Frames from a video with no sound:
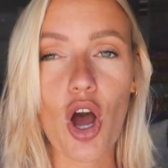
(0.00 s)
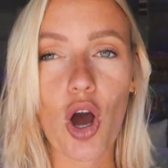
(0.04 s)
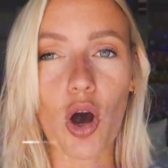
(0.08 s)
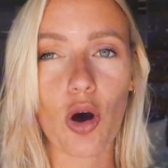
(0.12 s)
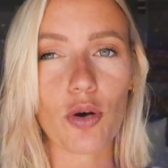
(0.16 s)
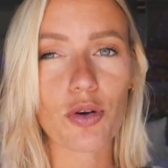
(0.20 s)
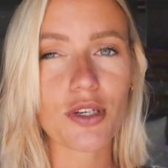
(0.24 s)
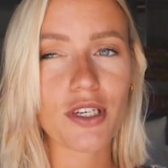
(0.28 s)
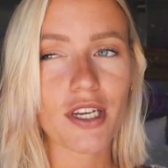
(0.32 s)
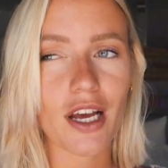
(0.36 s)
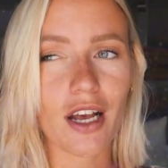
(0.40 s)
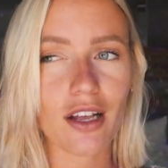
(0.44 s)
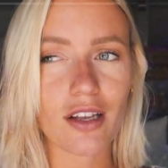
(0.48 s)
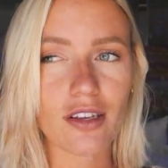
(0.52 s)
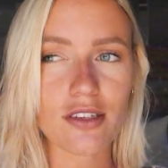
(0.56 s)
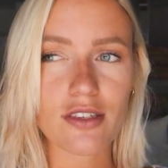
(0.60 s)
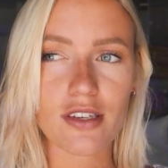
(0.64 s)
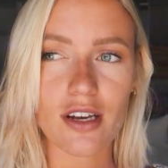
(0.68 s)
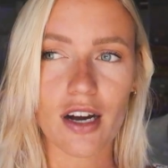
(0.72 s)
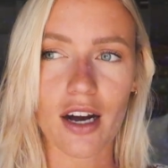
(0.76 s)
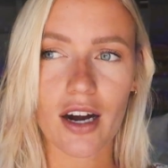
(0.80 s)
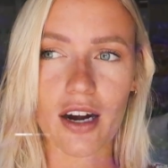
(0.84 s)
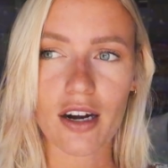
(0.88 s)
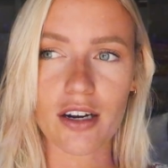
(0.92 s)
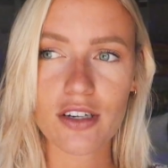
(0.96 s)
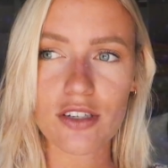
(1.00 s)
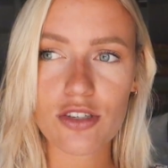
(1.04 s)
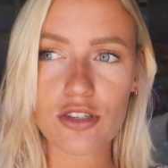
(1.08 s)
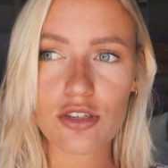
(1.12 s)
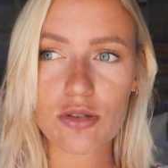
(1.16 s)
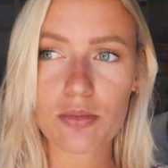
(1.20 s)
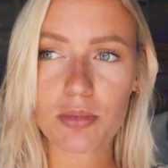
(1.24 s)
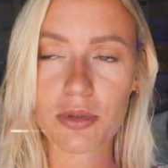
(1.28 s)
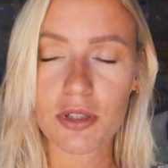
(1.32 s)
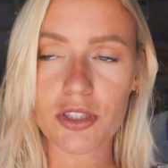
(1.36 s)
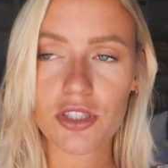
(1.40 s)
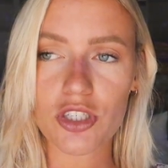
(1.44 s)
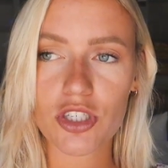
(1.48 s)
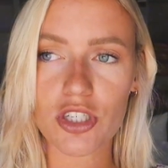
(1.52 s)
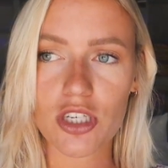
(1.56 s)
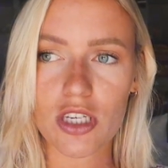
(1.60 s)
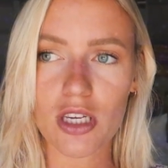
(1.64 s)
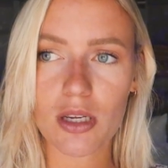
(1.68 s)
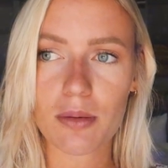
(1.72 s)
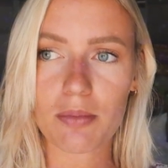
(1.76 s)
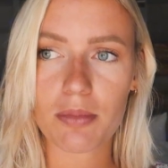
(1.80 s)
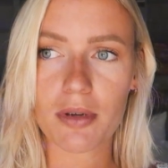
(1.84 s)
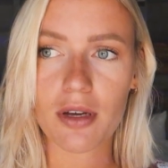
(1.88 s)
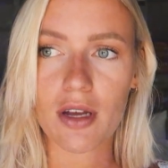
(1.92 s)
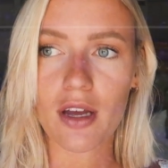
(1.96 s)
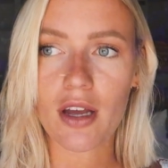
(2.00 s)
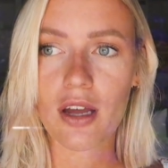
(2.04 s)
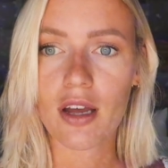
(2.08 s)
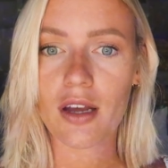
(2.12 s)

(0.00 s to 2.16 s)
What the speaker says: Hotels aren't super cheap.